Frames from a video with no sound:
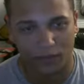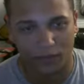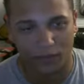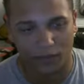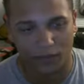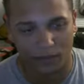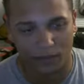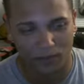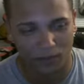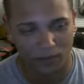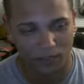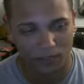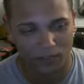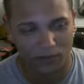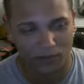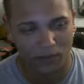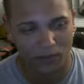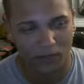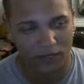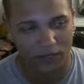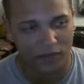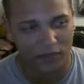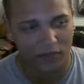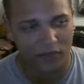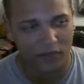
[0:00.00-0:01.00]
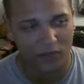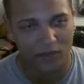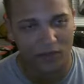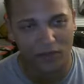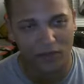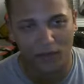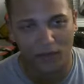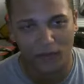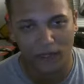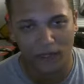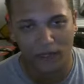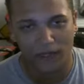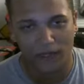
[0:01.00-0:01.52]
person point of view.
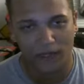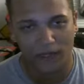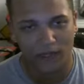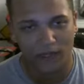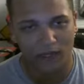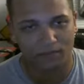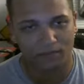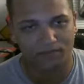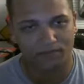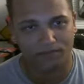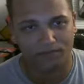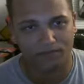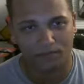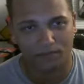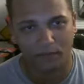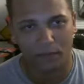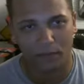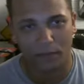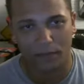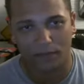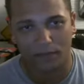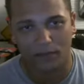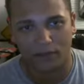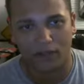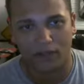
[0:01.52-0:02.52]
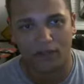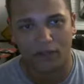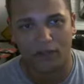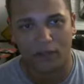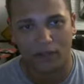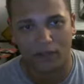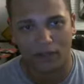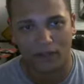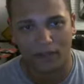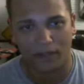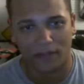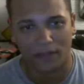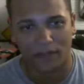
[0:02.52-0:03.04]
Um, for people who don't know what
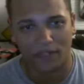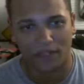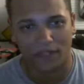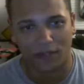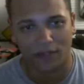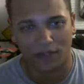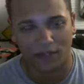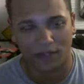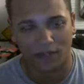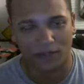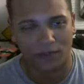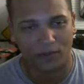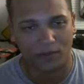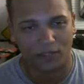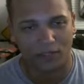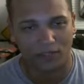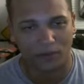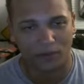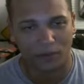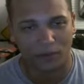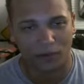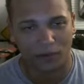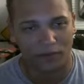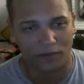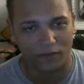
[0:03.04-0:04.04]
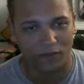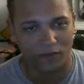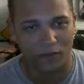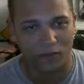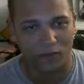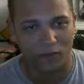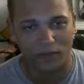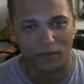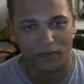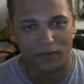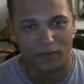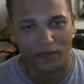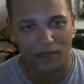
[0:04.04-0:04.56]
that means, the third person point of view
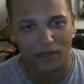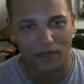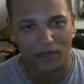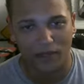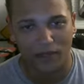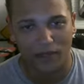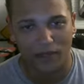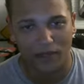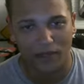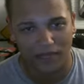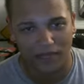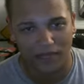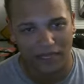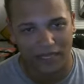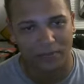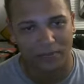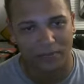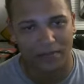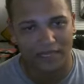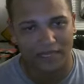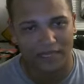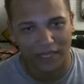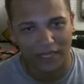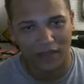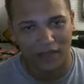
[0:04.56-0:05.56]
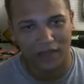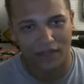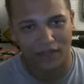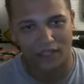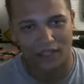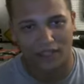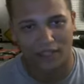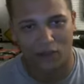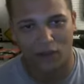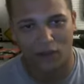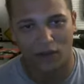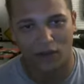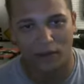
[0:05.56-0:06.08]
would be like me telling a
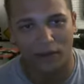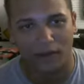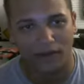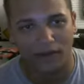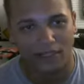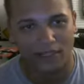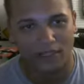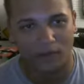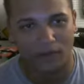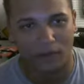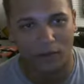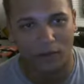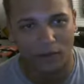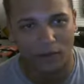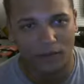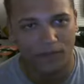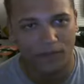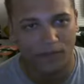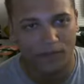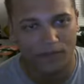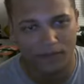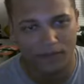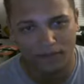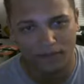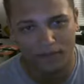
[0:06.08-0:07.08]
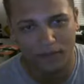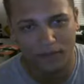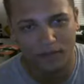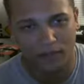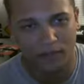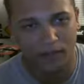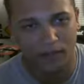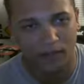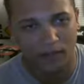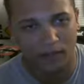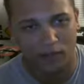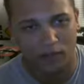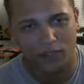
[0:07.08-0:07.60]
story about someone,
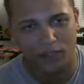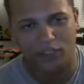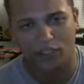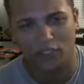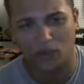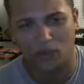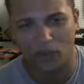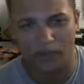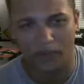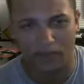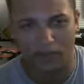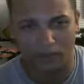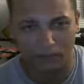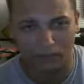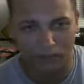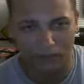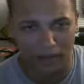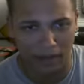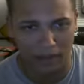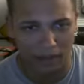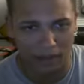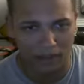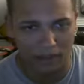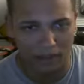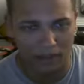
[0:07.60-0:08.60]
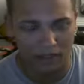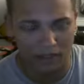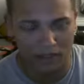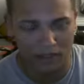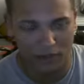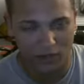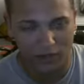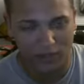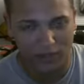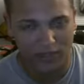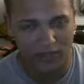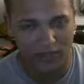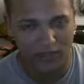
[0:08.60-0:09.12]
which is what my other books are
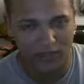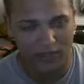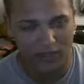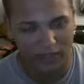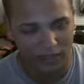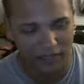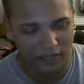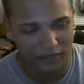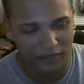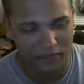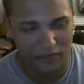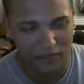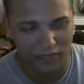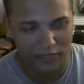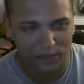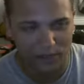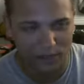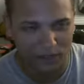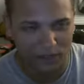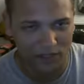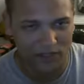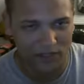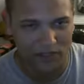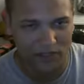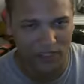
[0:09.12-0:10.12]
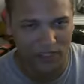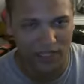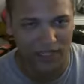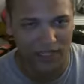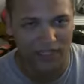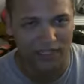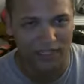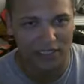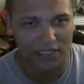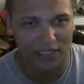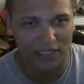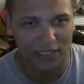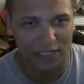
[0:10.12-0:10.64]
written in. And first person
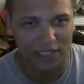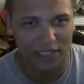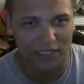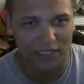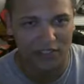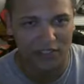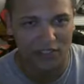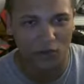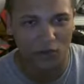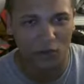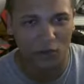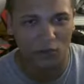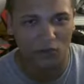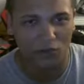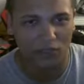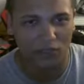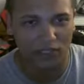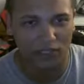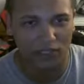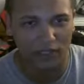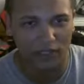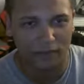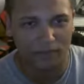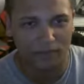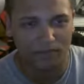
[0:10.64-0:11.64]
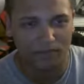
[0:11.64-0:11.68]
is uh, told, uh,